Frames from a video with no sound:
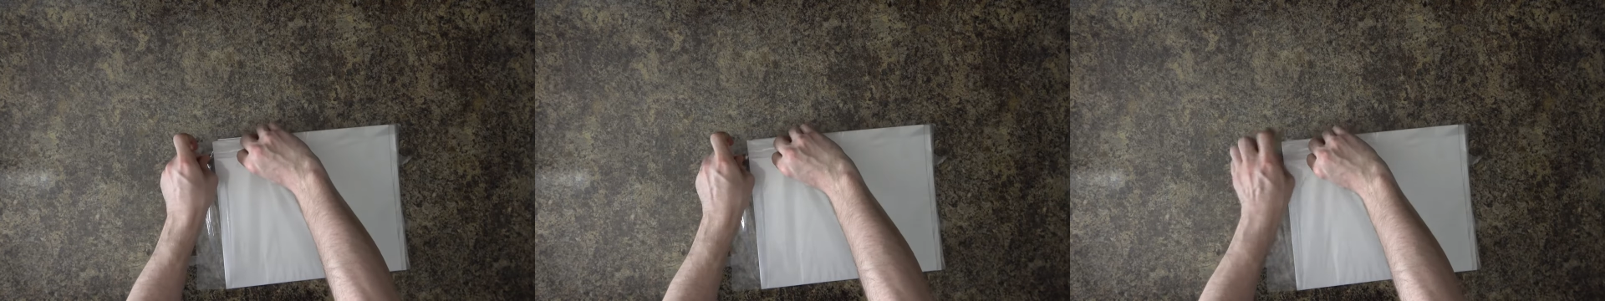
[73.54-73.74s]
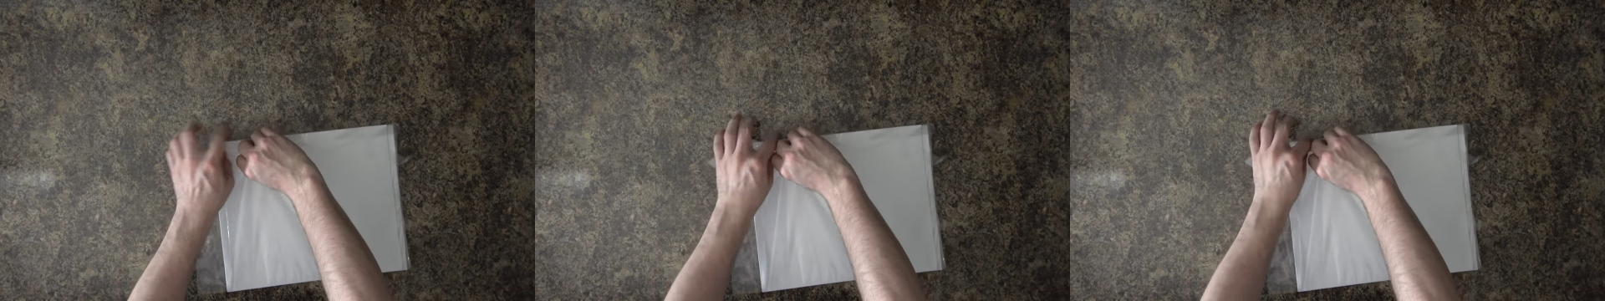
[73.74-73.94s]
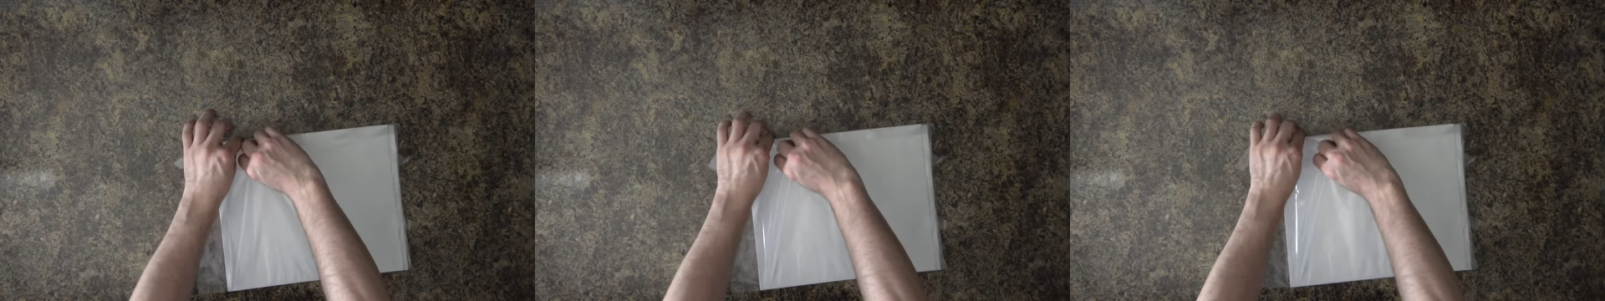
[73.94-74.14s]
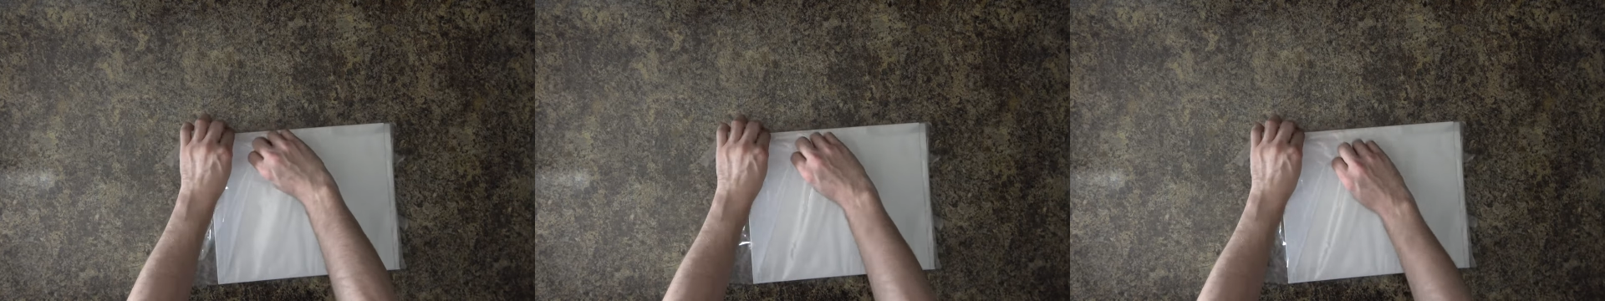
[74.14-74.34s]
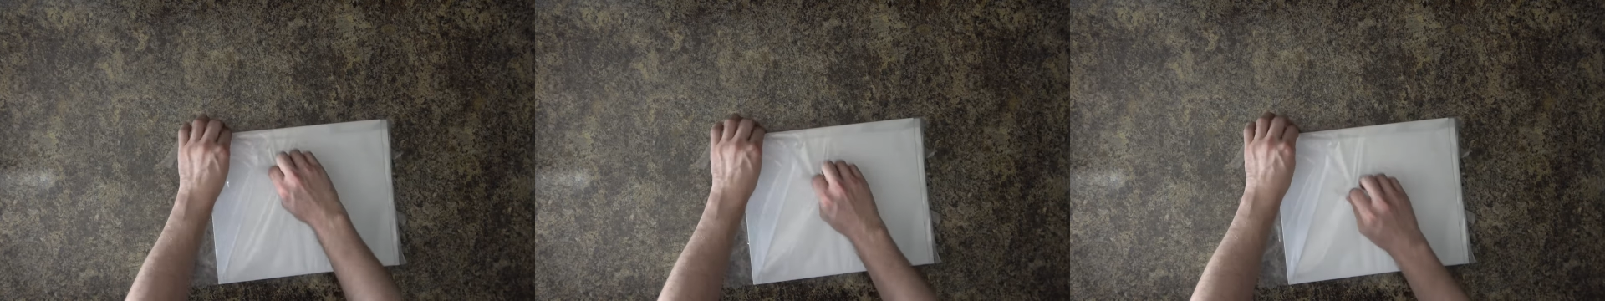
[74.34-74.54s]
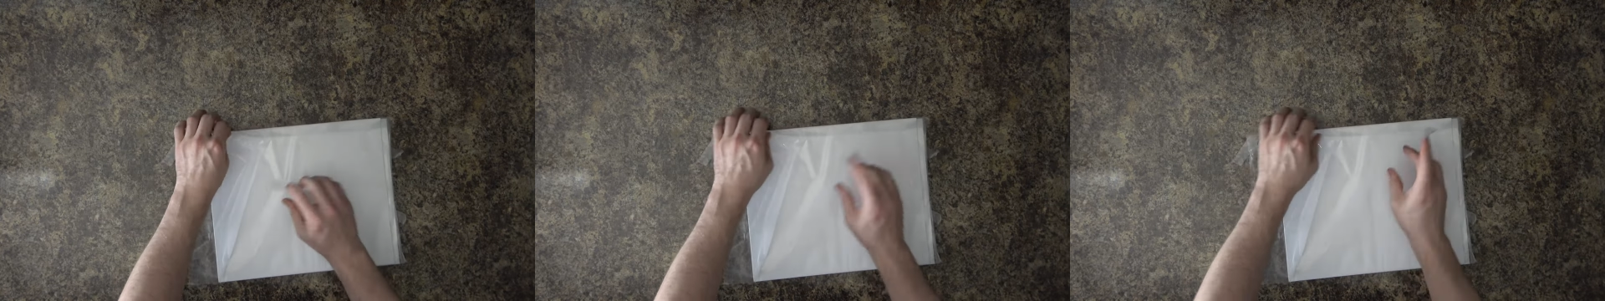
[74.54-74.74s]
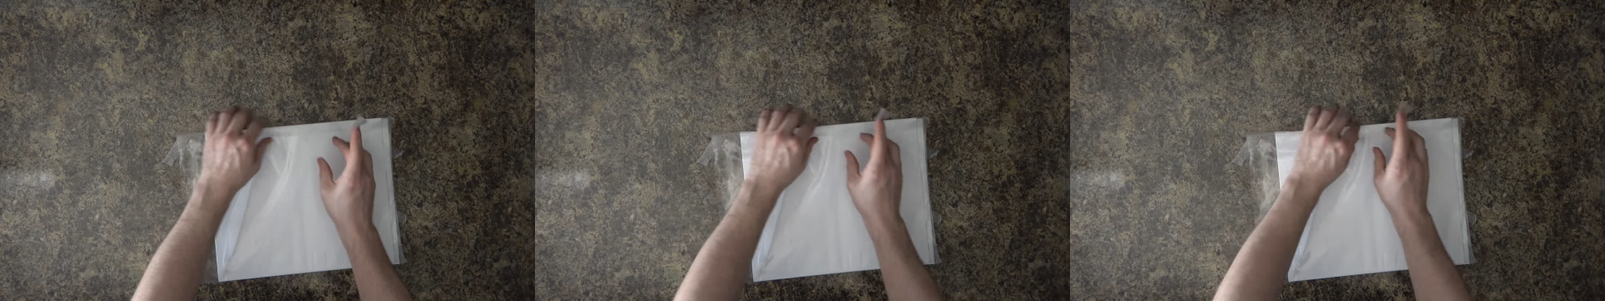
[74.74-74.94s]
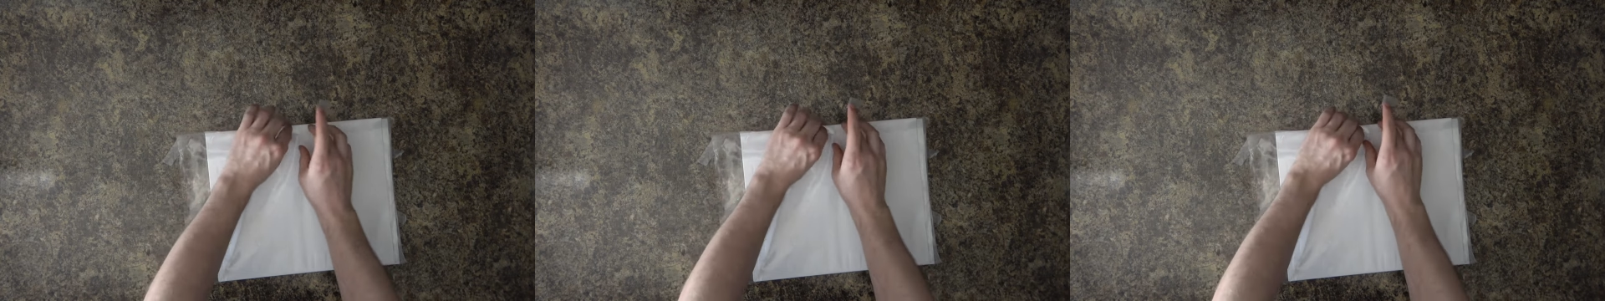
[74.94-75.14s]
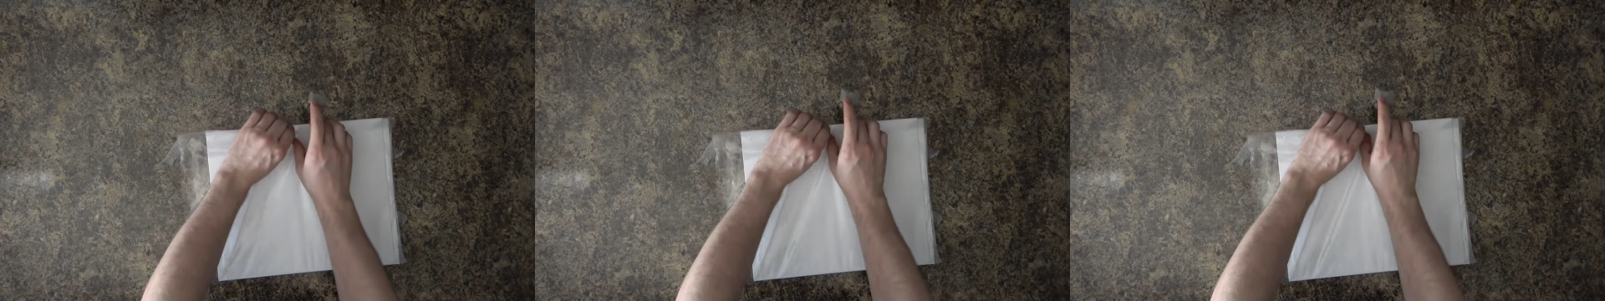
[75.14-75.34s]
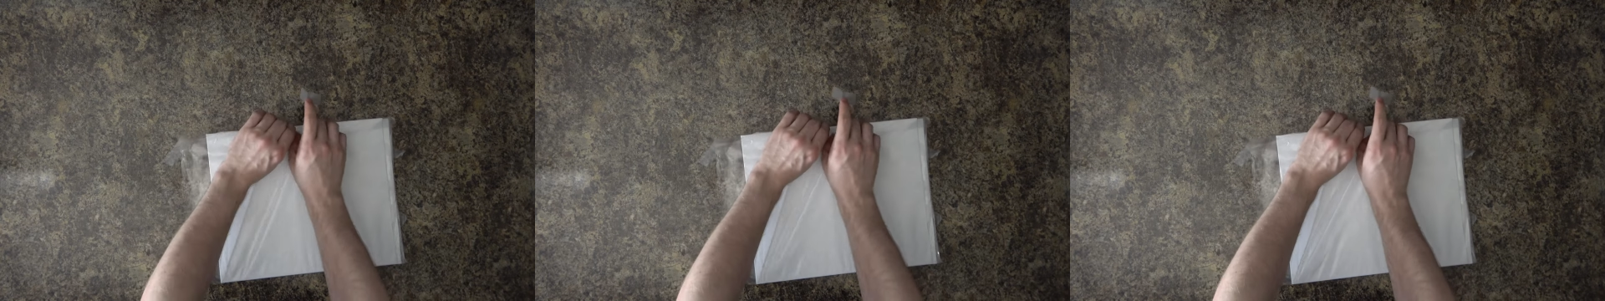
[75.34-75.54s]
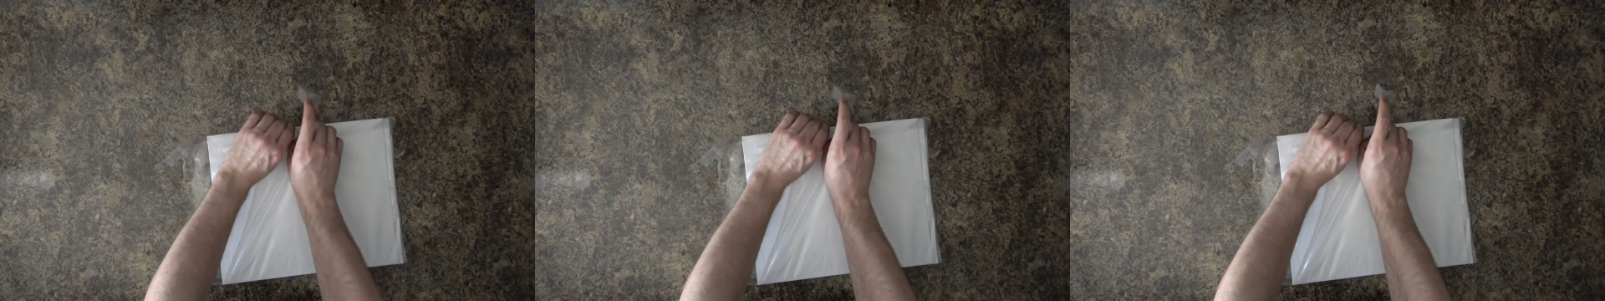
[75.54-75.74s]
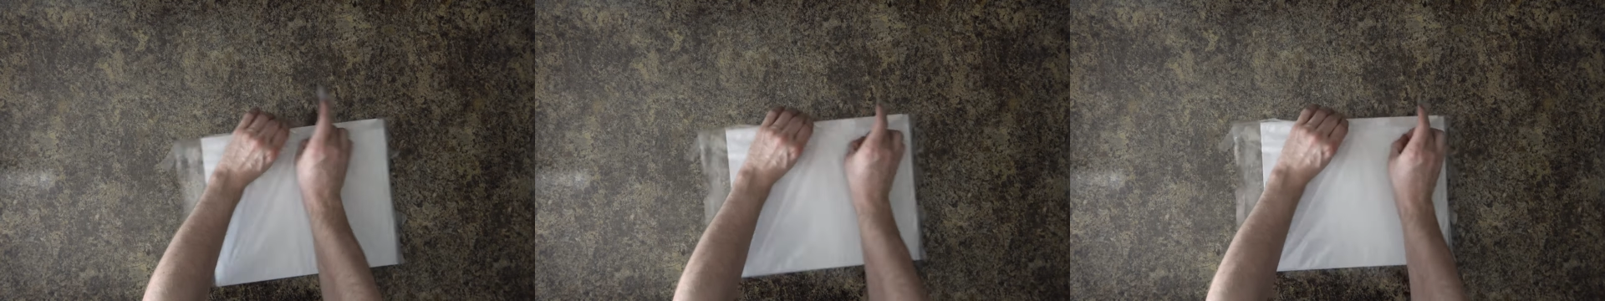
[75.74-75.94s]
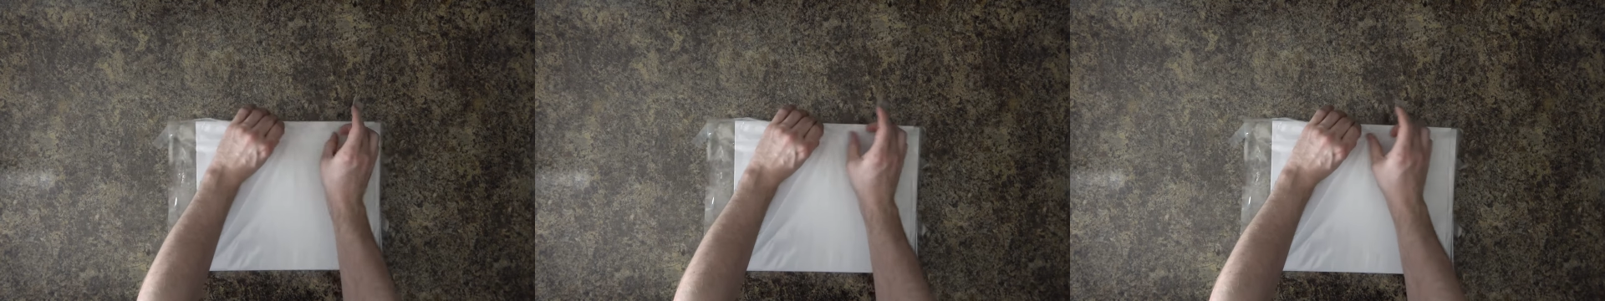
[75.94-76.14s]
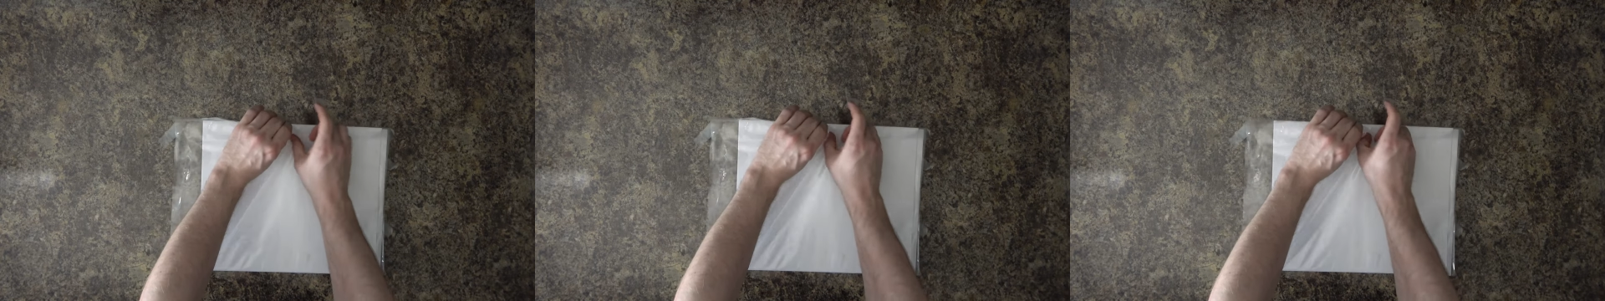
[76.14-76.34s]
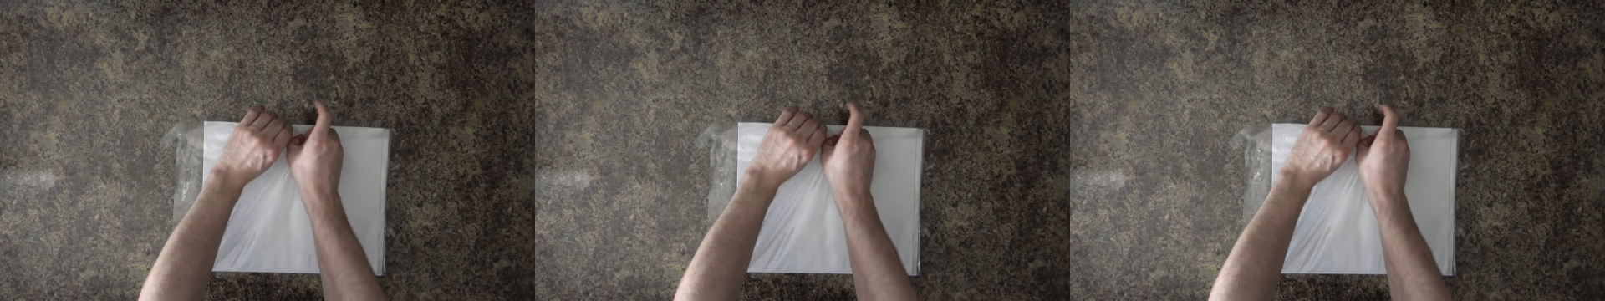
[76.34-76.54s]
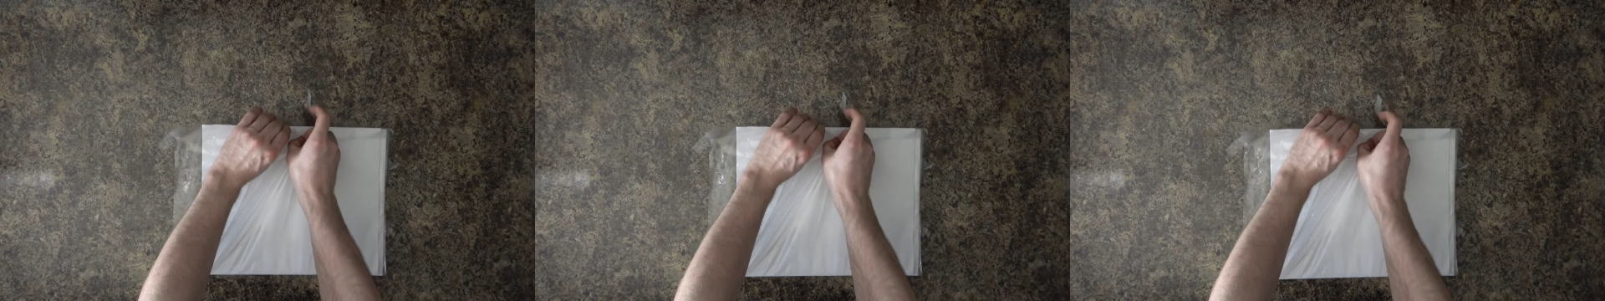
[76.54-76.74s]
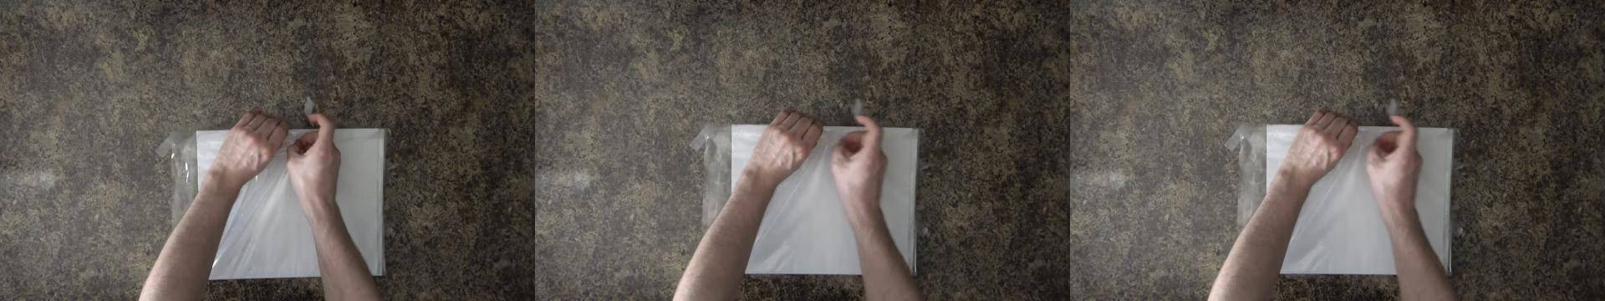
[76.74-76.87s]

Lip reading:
(no speaker visible)